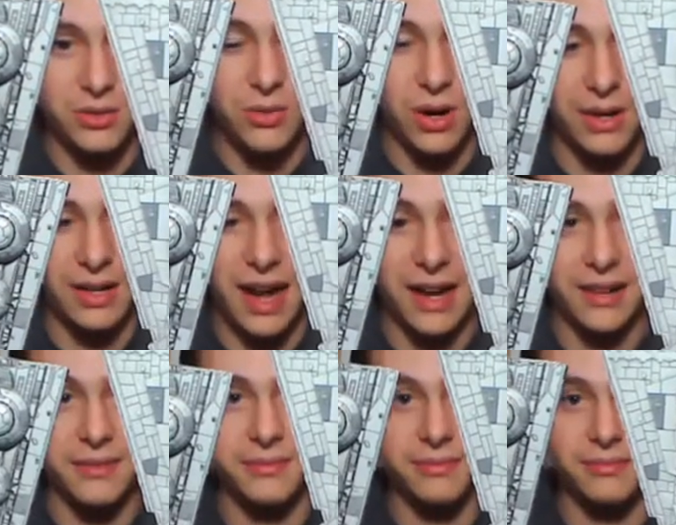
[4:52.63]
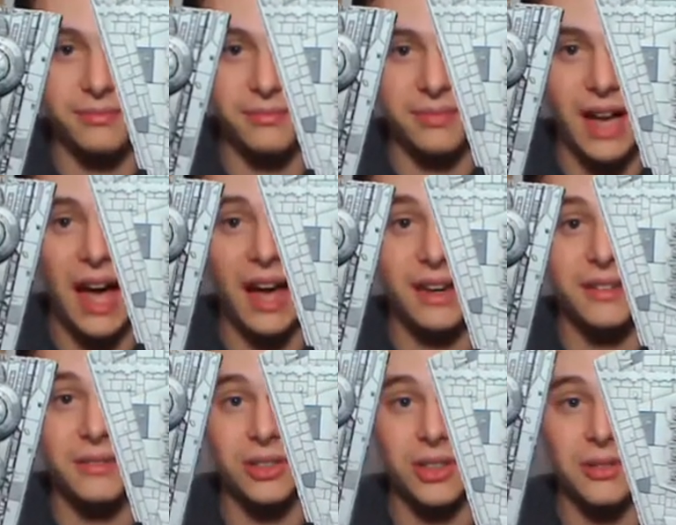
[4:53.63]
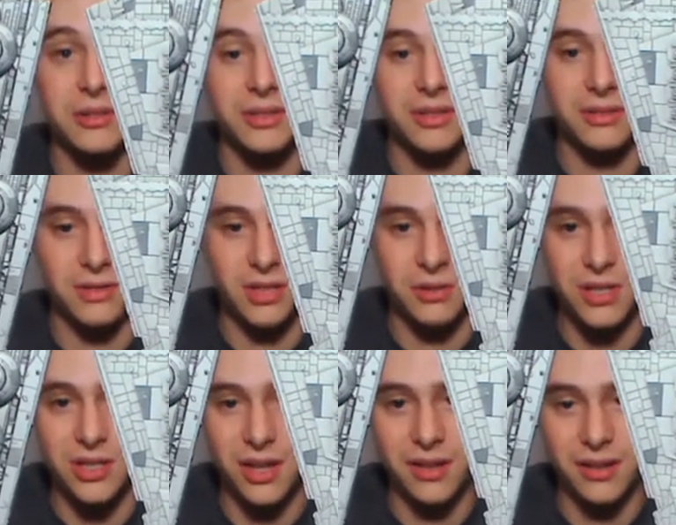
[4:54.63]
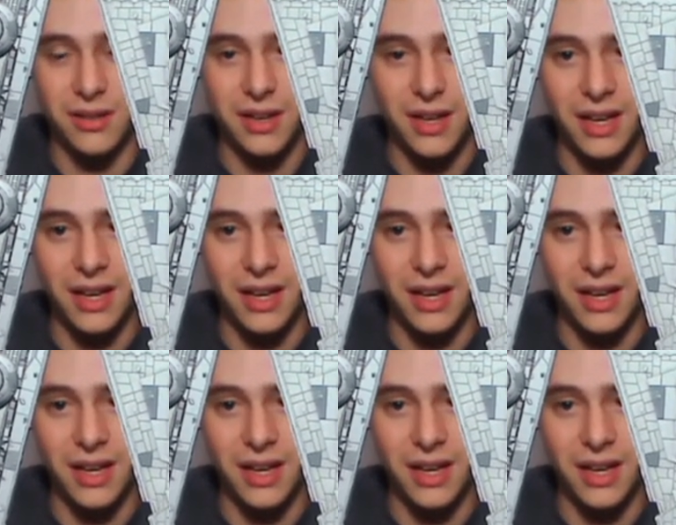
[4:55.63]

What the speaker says: run kind of close to each other.